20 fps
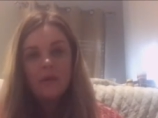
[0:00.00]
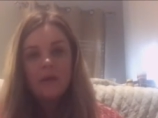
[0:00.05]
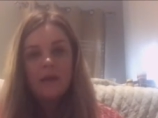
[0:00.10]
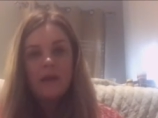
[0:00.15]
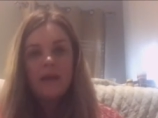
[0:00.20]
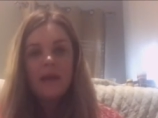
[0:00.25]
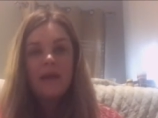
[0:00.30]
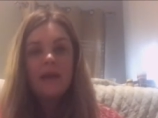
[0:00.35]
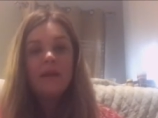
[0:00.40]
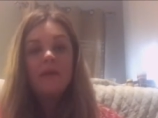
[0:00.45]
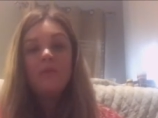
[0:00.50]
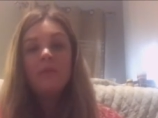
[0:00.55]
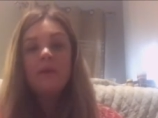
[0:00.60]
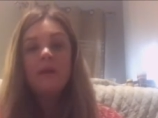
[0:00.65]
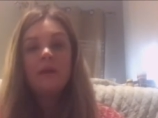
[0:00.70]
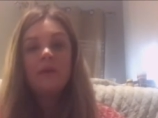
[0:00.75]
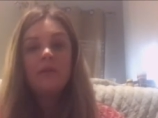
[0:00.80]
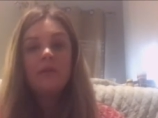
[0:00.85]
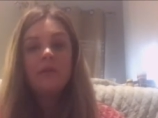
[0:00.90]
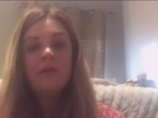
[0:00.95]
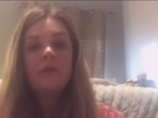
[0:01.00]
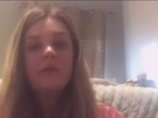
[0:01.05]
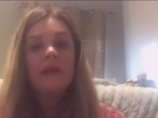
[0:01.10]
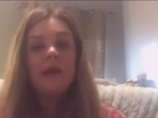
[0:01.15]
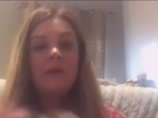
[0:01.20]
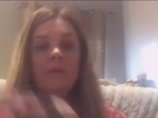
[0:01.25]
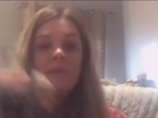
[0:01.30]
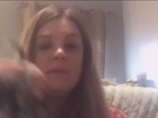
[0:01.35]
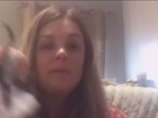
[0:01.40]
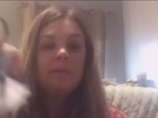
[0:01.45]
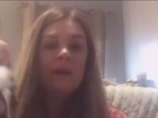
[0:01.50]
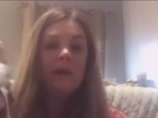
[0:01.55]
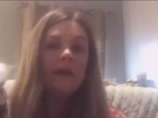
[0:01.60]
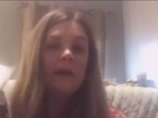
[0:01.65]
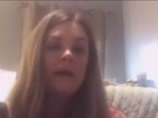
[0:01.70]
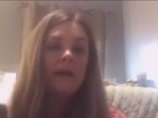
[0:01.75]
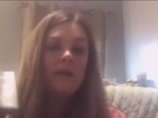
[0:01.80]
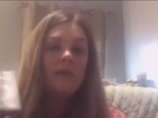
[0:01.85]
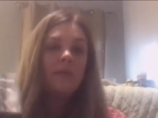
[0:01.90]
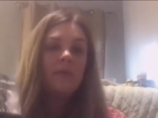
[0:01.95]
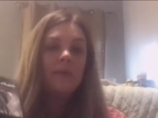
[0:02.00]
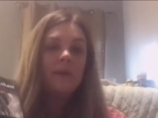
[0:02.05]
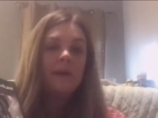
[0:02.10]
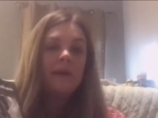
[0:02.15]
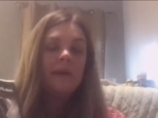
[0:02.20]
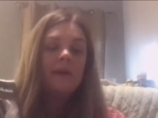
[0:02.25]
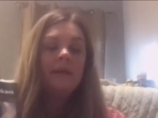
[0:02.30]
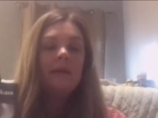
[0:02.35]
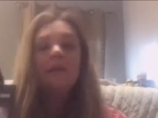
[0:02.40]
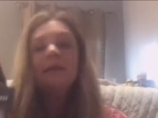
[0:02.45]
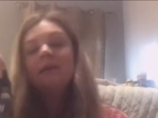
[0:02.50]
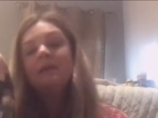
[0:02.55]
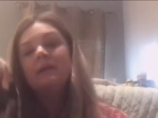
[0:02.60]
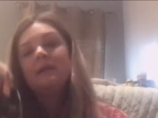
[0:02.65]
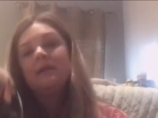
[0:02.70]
I had a regular diaper bag when